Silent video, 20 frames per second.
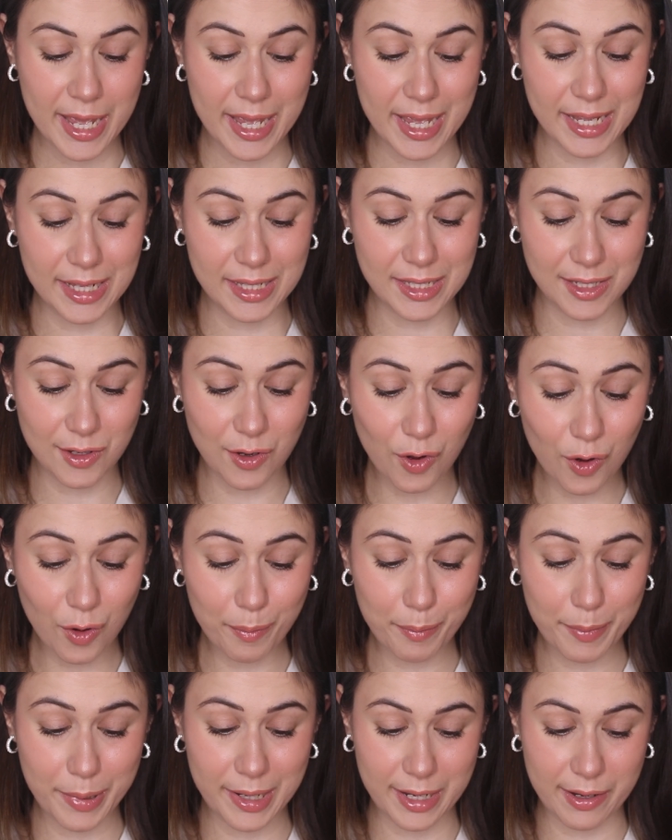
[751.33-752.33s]
It's
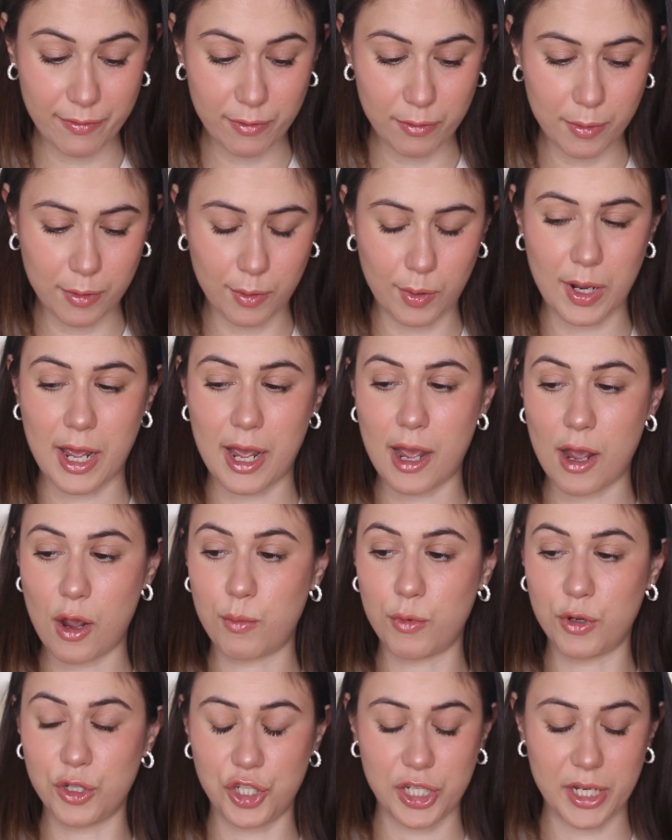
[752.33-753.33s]
unbelievable
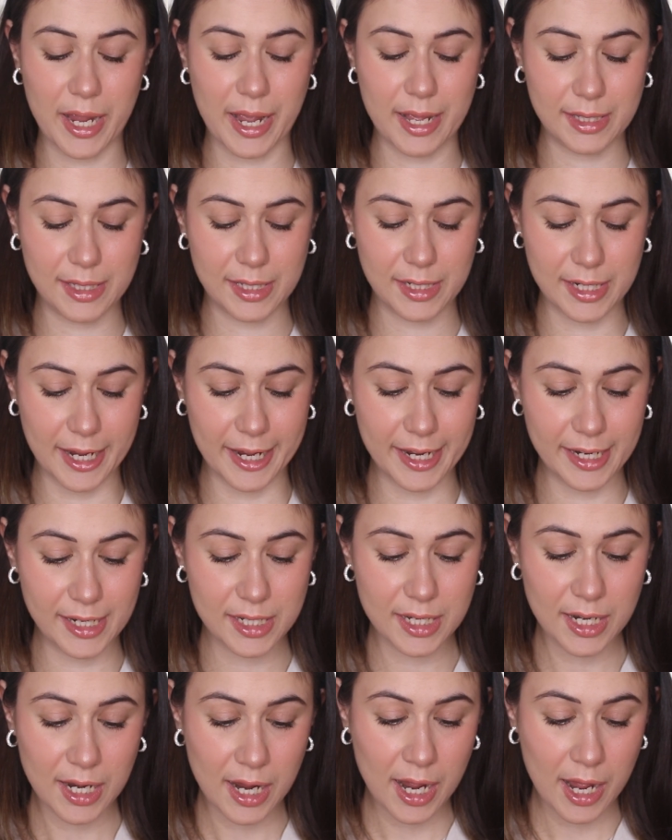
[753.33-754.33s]
how much it gets
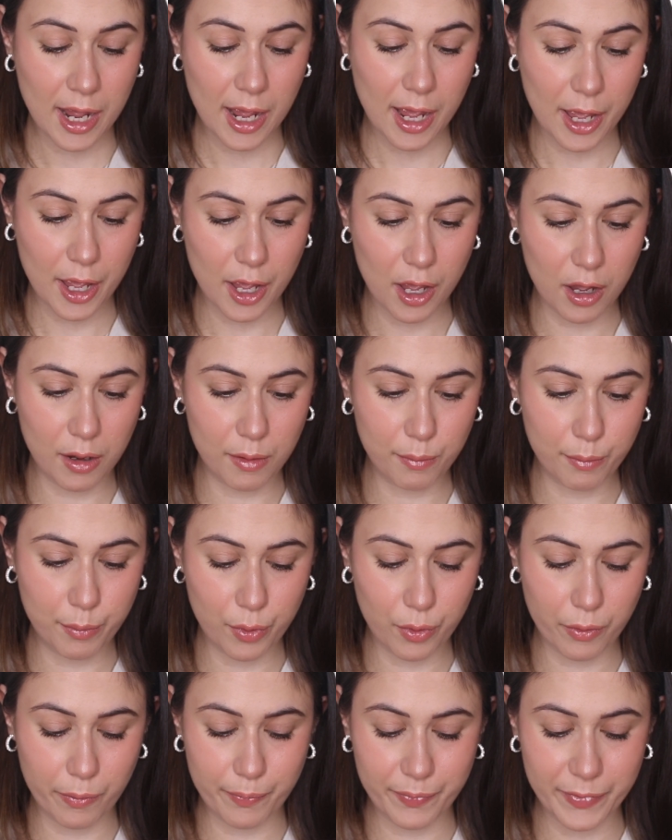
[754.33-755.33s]
stained.
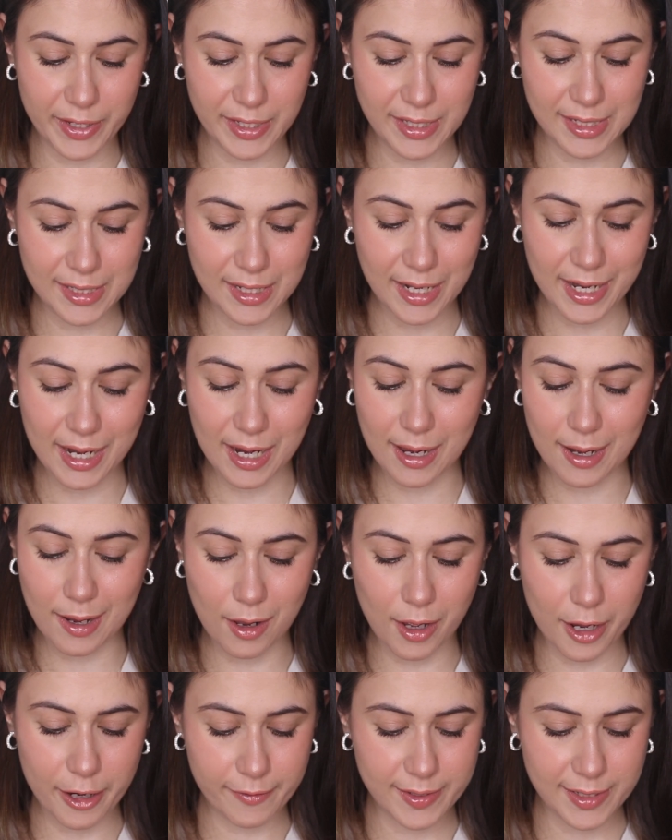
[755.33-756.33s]
But this is like a
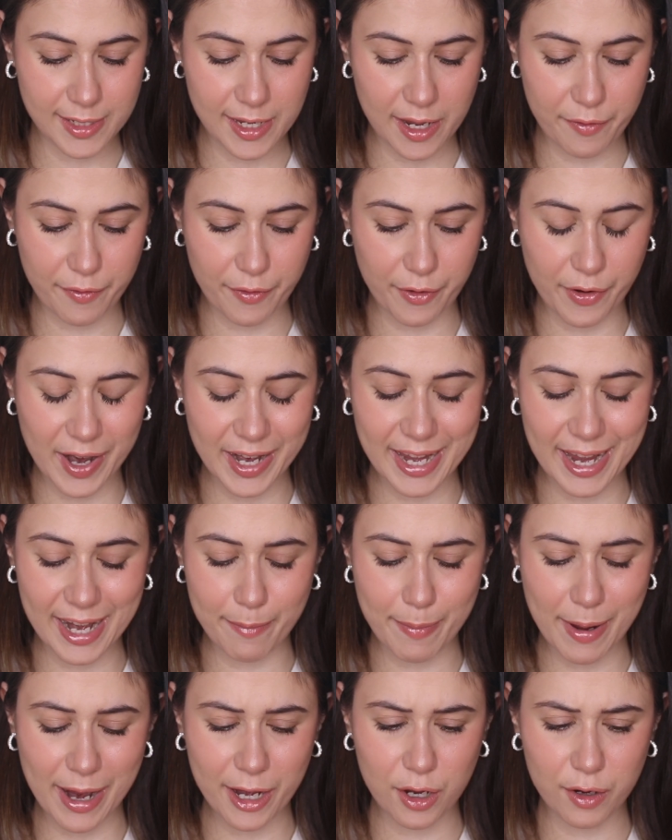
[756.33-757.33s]
lifesaver. Again,
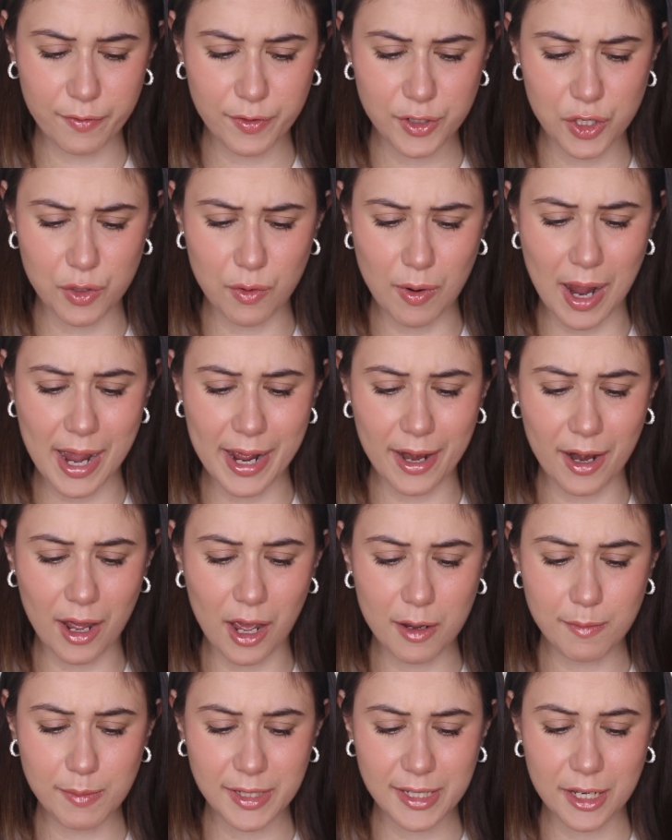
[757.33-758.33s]
a packet of two, and
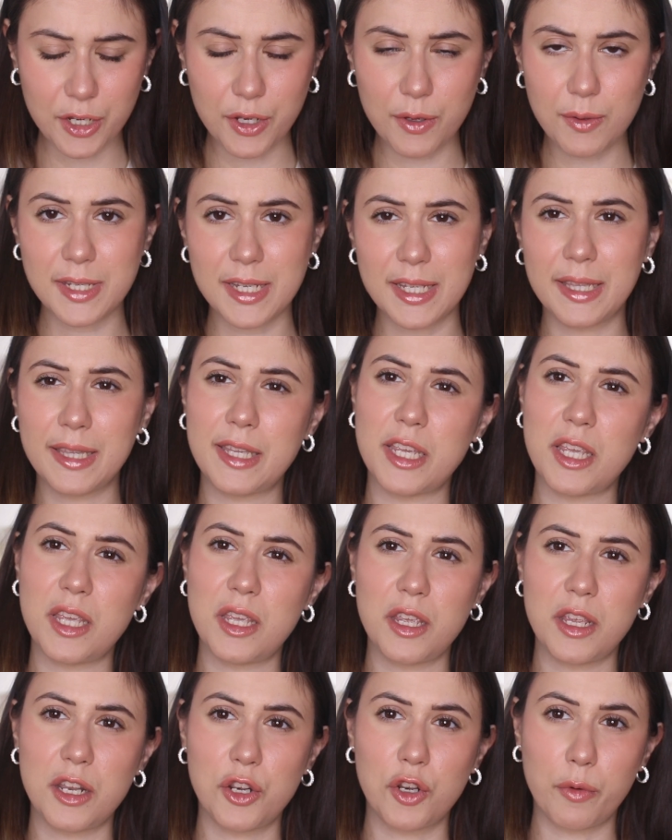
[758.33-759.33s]
I'm still using
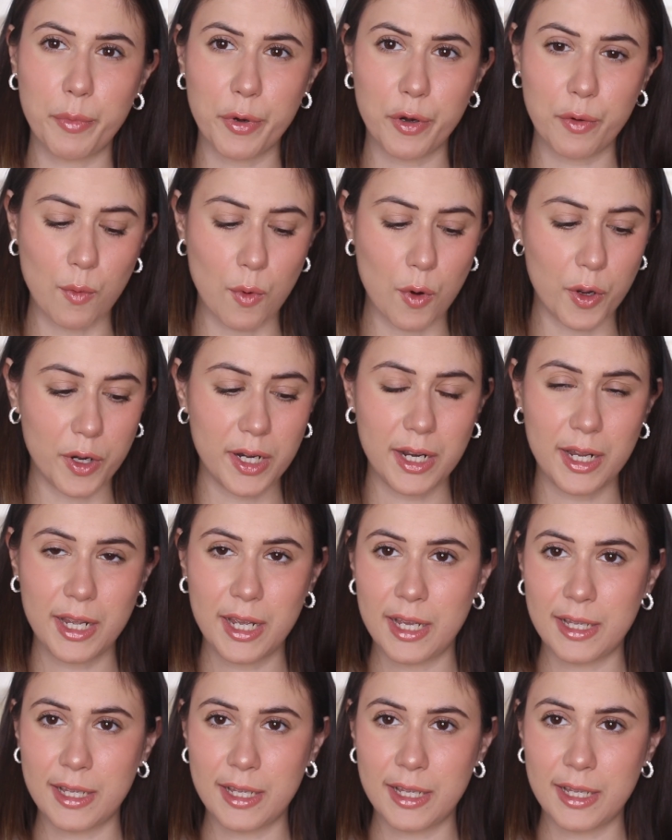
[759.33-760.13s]
the number one.